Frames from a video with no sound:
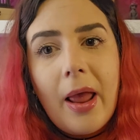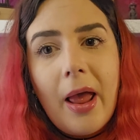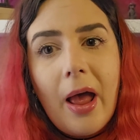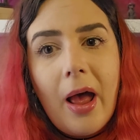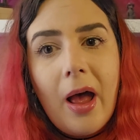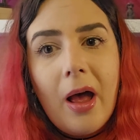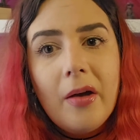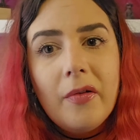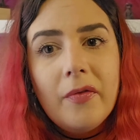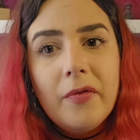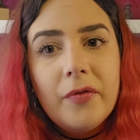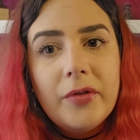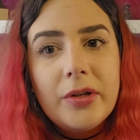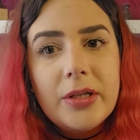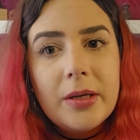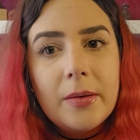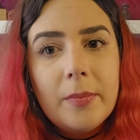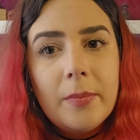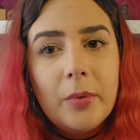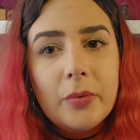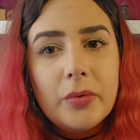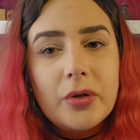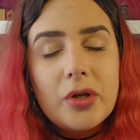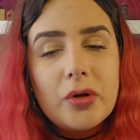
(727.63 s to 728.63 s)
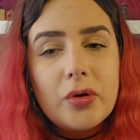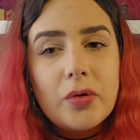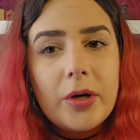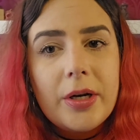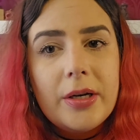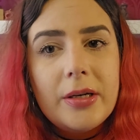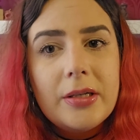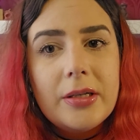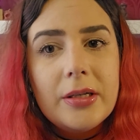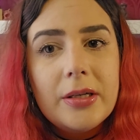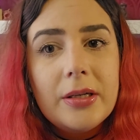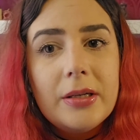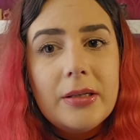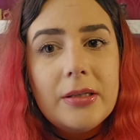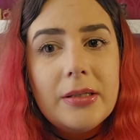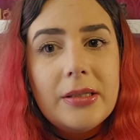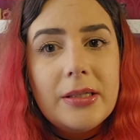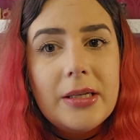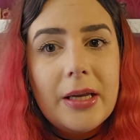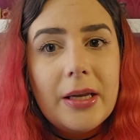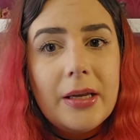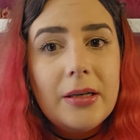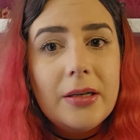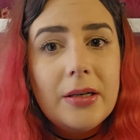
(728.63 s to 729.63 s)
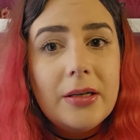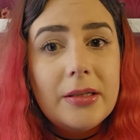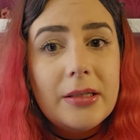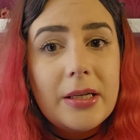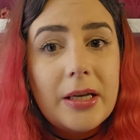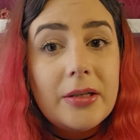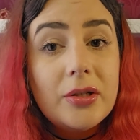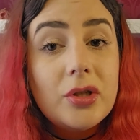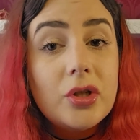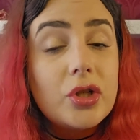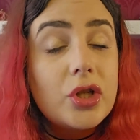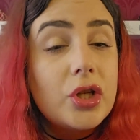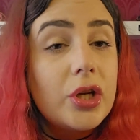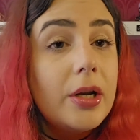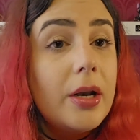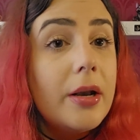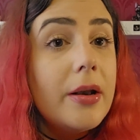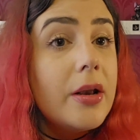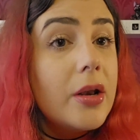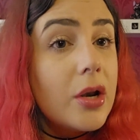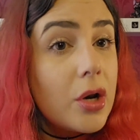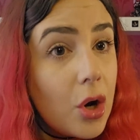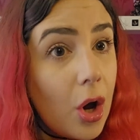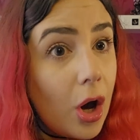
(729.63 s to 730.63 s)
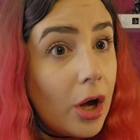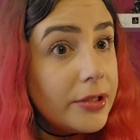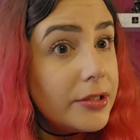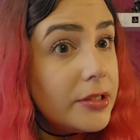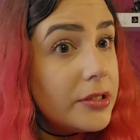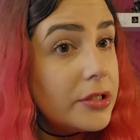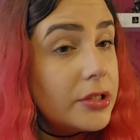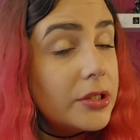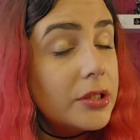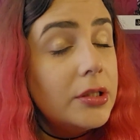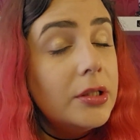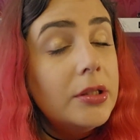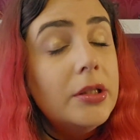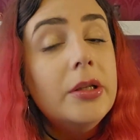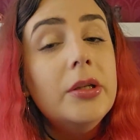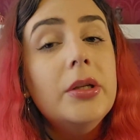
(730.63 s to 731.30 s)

have demonstrated the intention not